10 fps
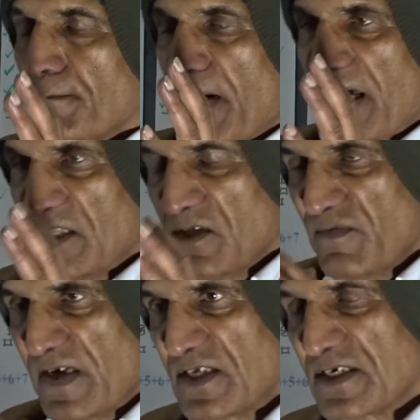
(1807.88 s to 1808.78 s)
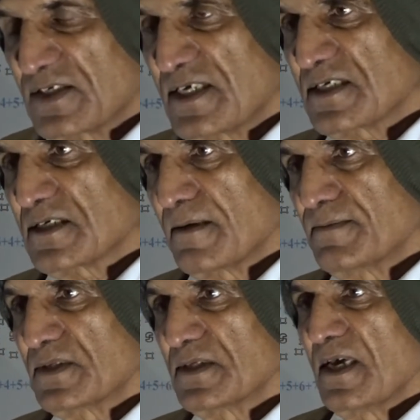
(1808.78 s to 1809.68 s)
by the Vedic
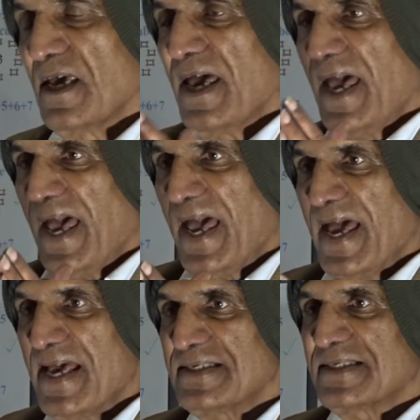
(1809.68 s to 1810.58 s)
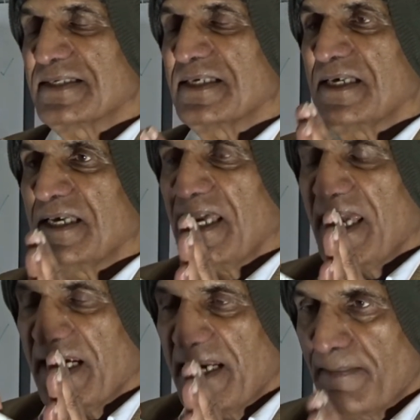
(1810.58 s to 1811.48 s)
systems as
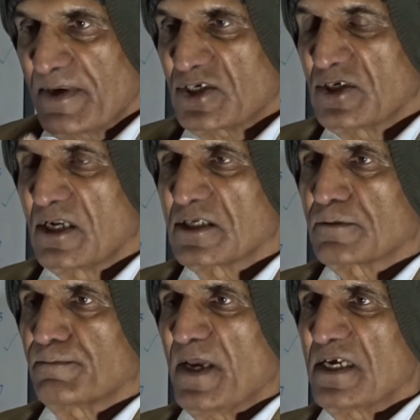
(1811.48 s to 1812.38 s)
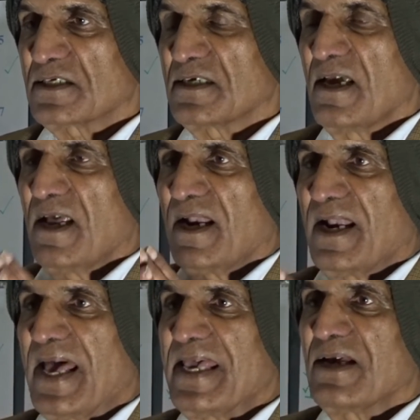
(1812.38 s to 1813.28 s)
a dimensional space
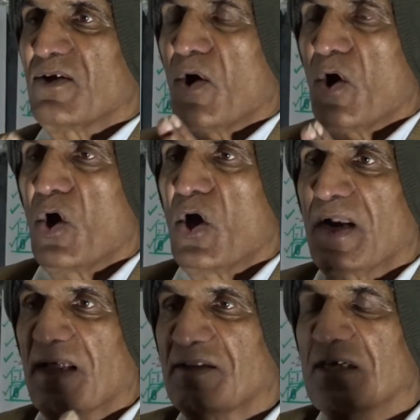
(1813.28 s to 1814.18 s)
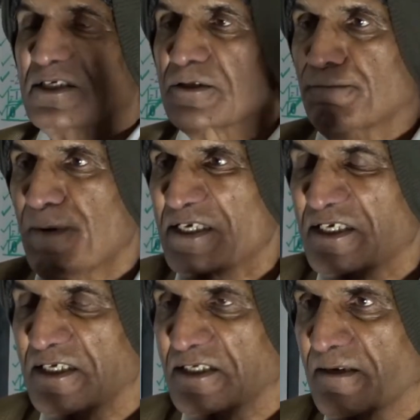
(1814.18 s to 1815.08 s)
like all other
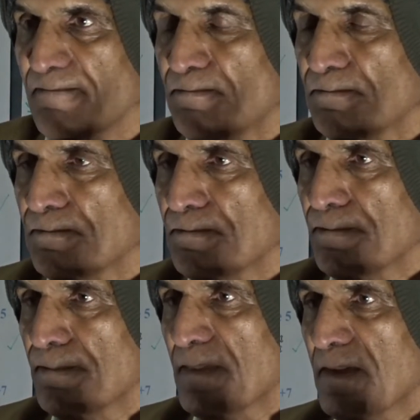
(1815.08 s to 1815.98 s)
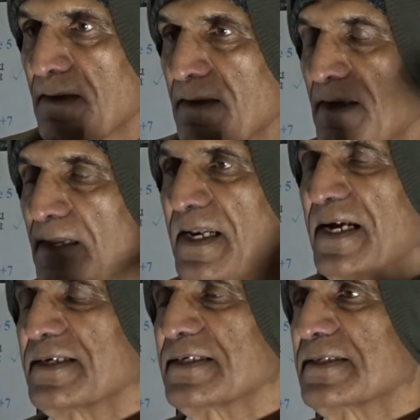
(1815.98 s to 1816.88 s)
spaces.
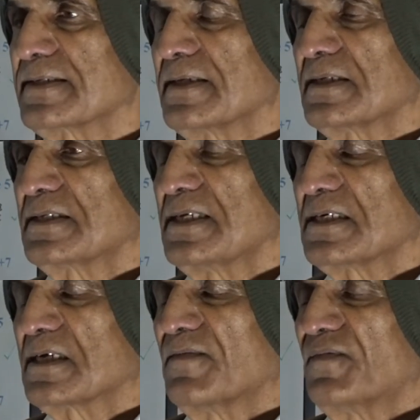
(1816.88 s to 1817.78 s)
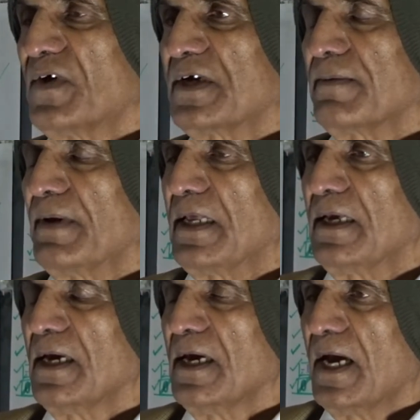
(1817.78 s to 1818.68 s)
Let us sit comfortably
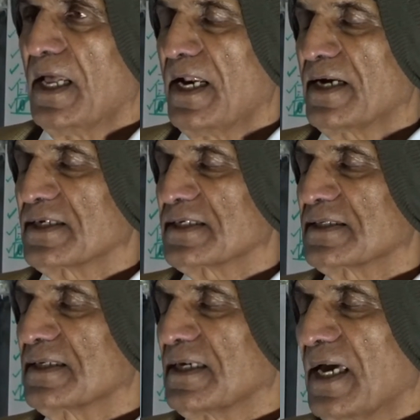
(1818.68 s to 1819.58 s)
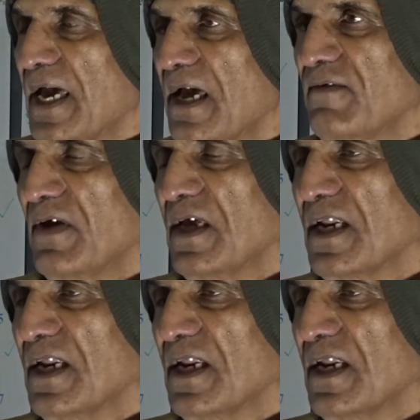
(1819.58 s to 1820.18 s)
and let us have a